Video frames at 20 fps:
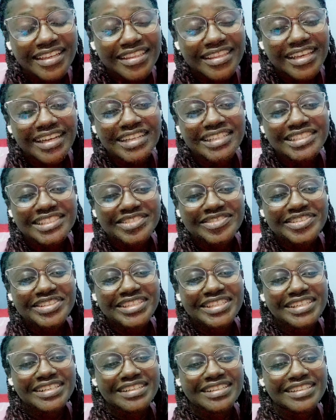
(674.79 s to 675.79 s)
That's
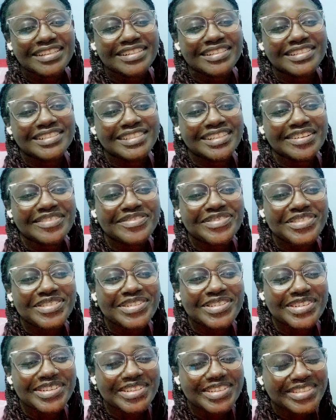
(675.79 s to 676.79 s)
ridiculous, of
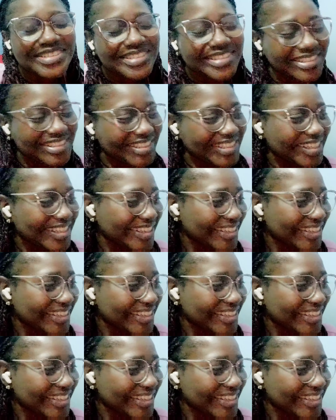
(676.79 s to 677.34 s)
course.